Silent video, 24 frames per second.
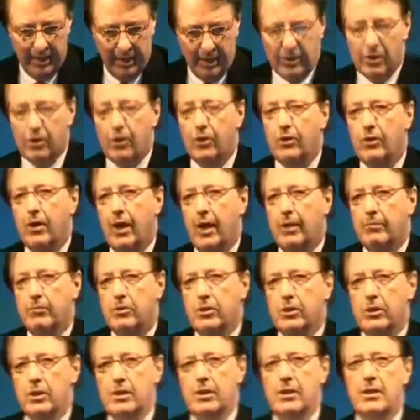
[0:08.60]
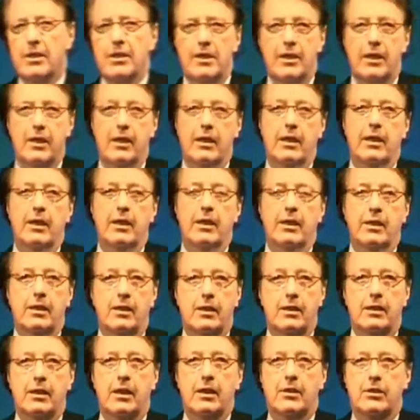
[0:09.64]
So I'm going
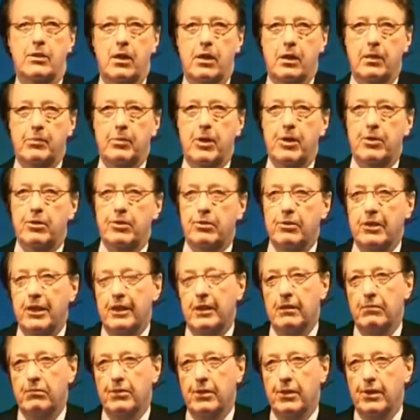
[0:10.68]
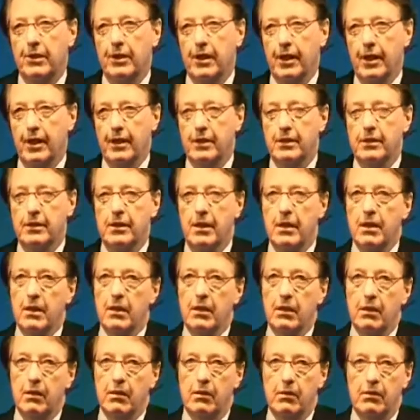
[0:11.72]
to talk about three different things.
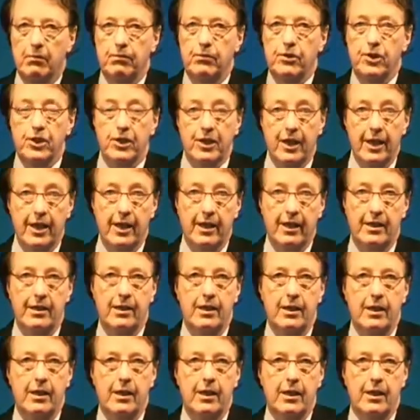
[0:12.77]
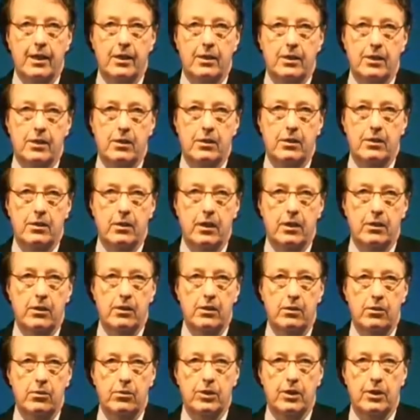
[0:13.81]
The first thing is to
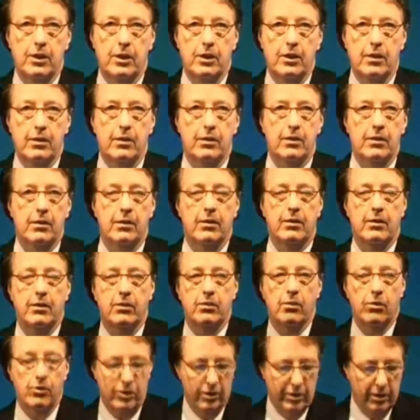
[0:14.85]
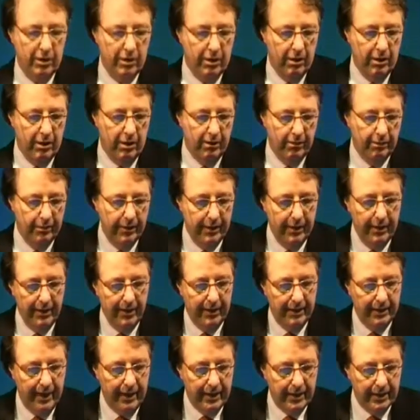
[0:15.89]
introduce the notion of
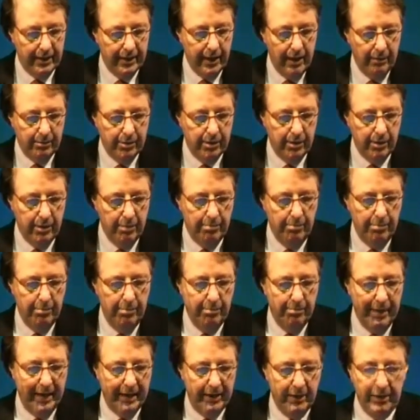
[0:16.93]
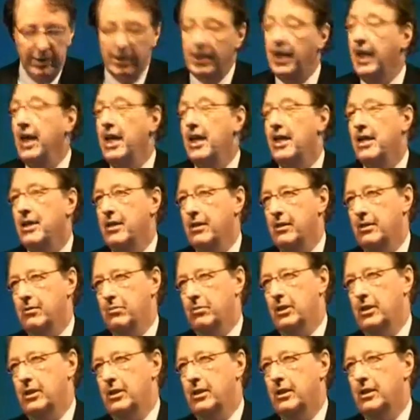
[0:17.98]
10 steps to better care,
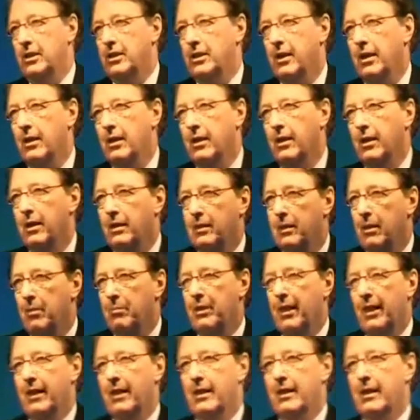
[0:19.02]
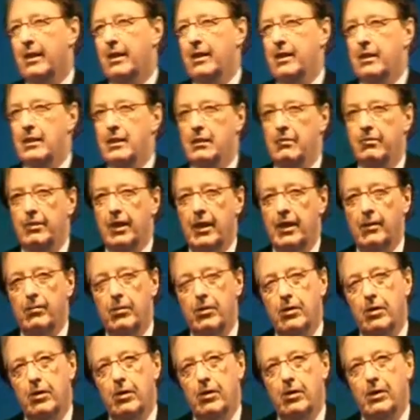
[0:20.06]
which is something that is
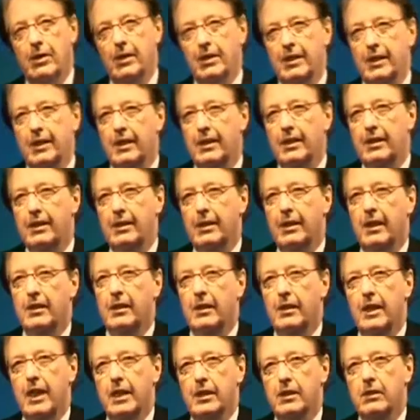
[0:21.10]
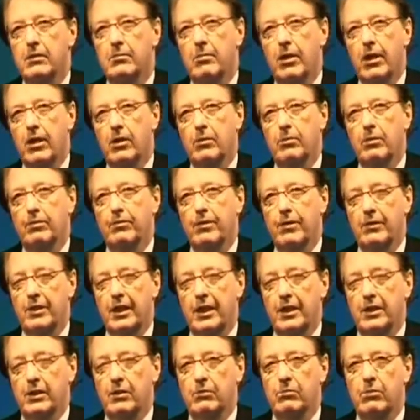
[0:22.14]
available on the International Myeloma
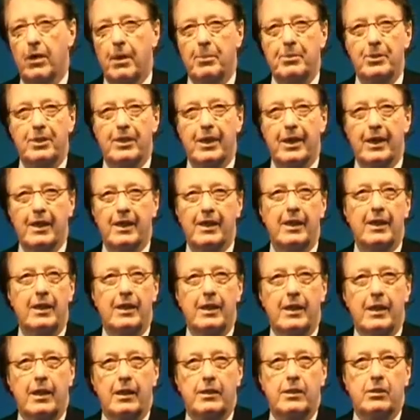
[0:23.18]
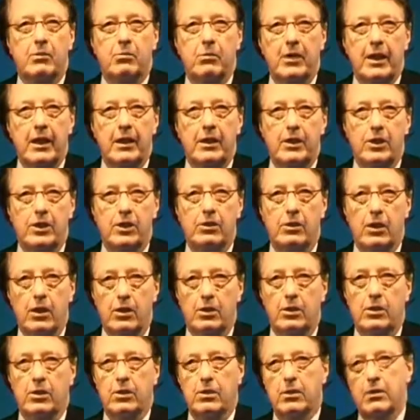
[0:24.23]
Foundation website. It's a way to
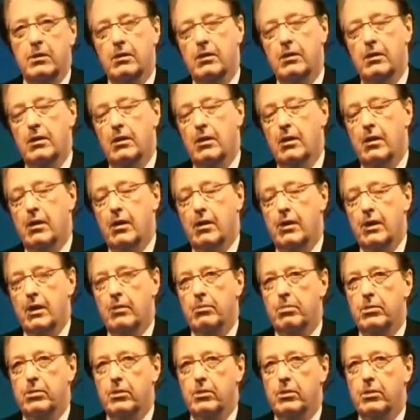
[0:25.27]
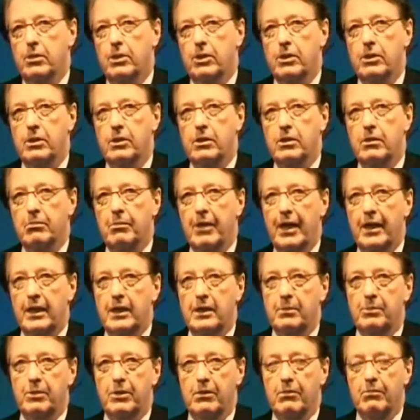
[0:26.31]
structure the approach to
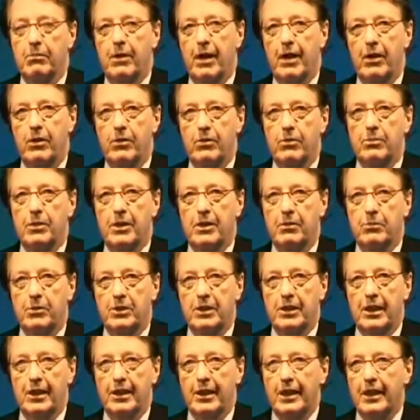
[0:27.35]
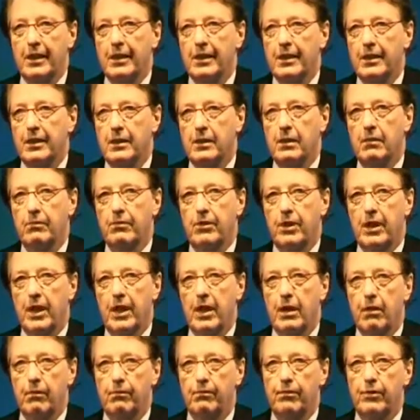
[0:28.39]
management of myeloma, which I think is a very
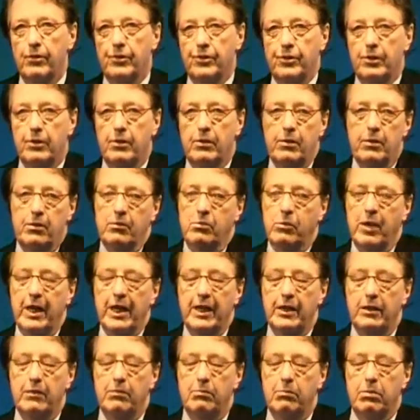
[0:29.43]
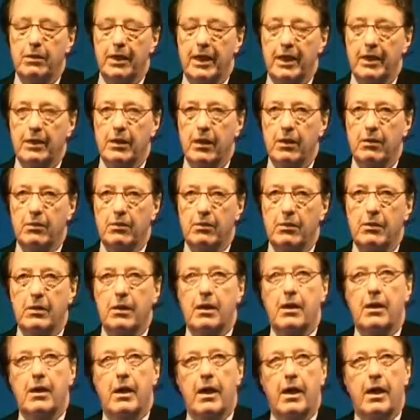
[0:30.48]
helpful way to break
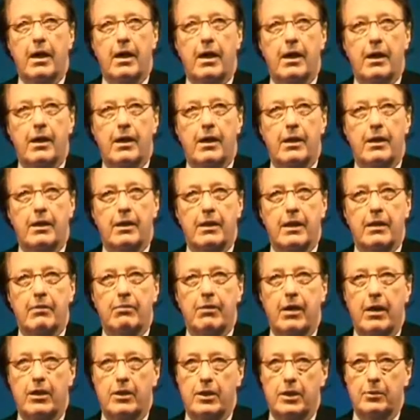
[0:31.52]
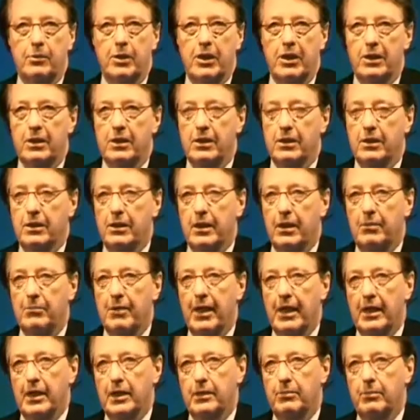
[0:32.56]
down the evaluation and
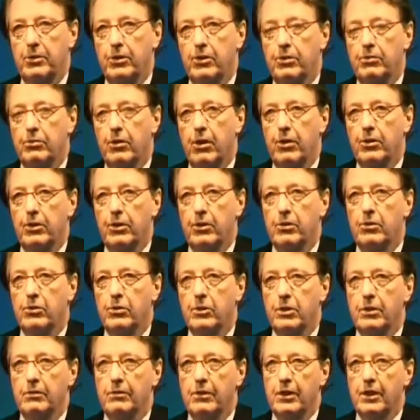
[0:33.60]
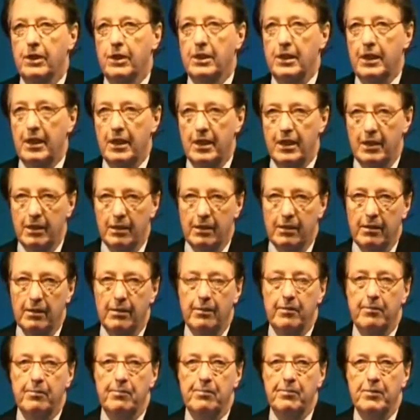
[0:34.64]
management throughout the course of the disease.
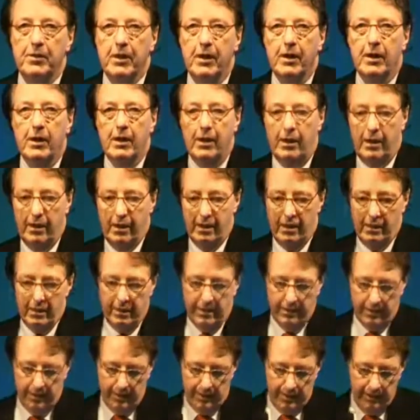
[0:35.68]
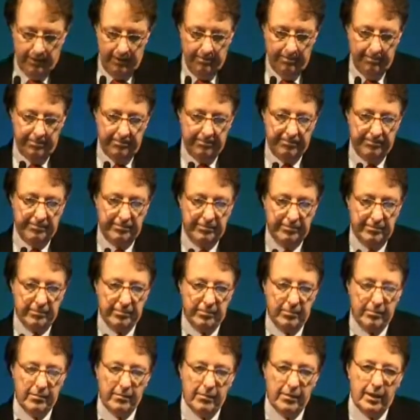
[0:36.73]
The
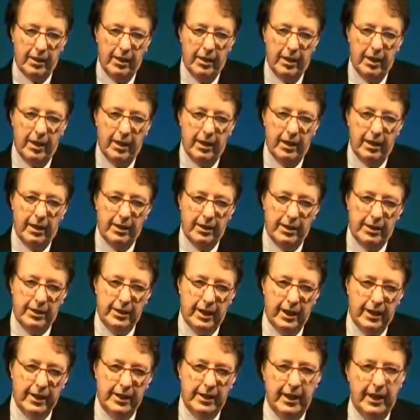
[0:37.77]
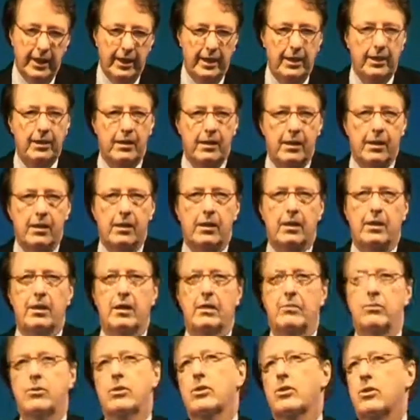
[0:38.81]
second thing
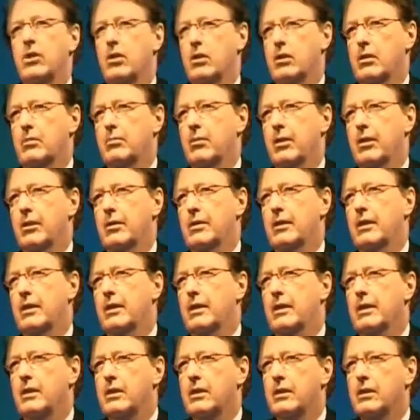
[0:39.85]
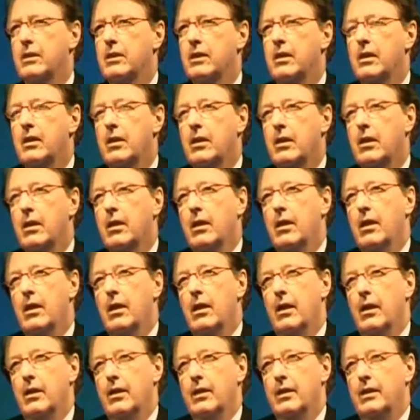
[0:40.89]
I'm going to talk about is
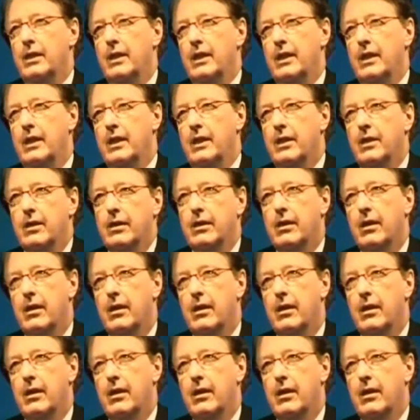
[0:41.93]
the